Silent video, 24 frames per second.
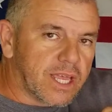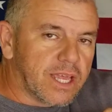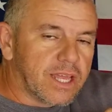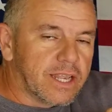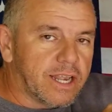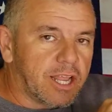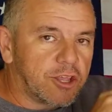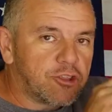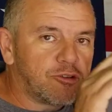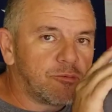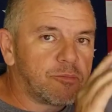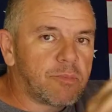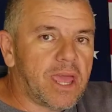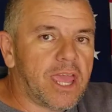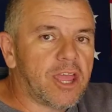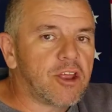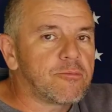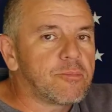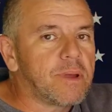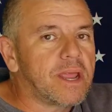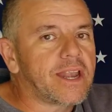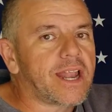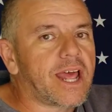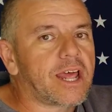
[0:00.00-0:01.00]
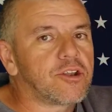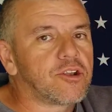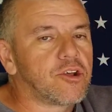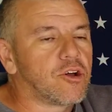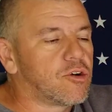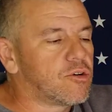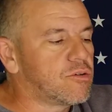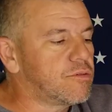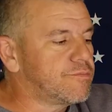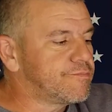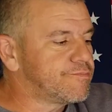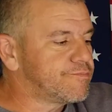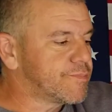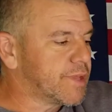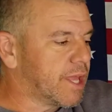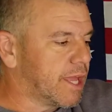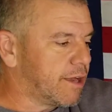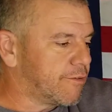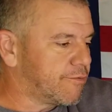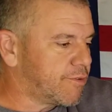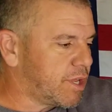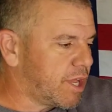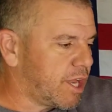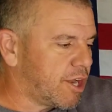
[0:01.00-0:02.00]
Now you may or may not know,
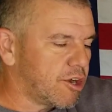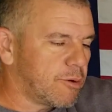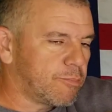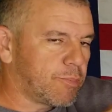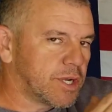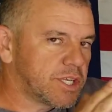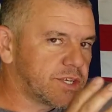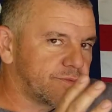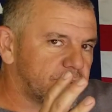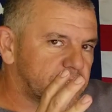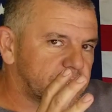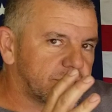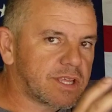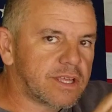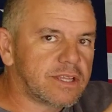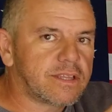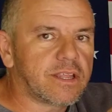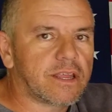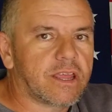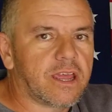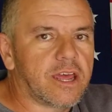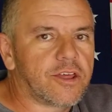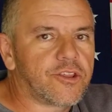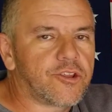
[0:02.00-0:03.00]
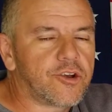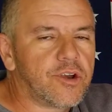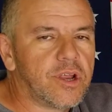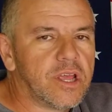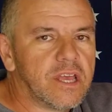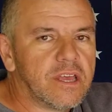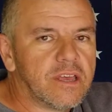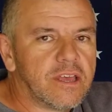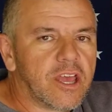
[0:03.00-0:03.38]
every year a bunch of us get together